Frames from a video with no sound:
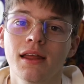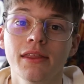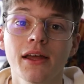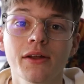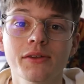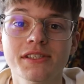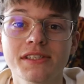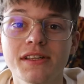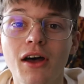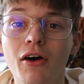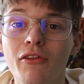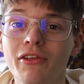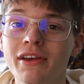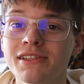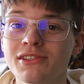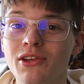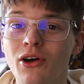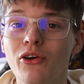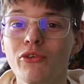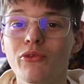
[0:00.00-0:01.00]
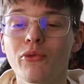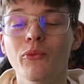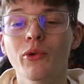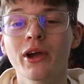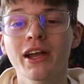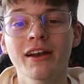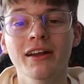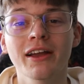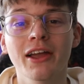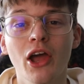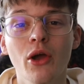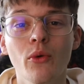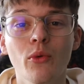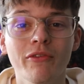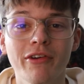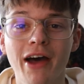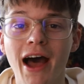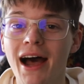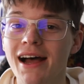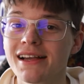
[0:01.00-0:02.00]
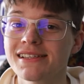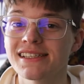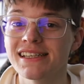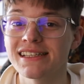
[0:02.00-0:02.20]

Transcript: Now to start things off, we're going to go with Haas,